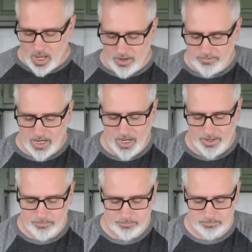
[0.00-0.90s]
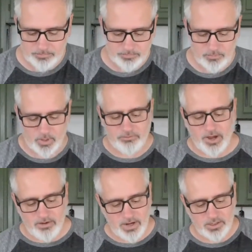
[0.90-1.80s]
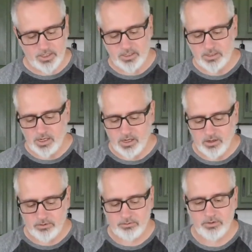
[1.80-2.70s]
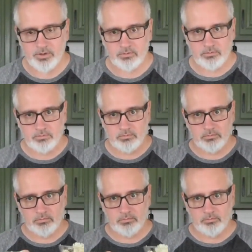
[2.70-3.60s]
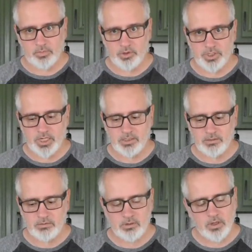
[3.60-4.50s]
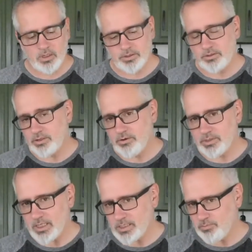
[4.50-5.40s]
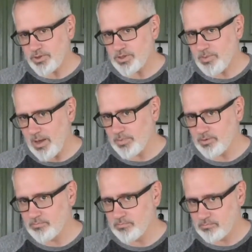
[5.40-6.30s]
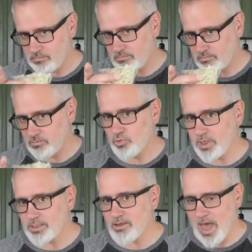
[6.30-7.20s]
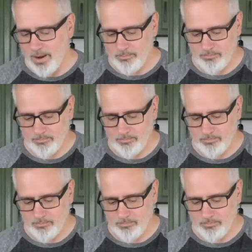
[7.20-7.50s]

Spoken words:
I've got 5 ounces of blue cheese. You'll notice I split them up. We'll get to that.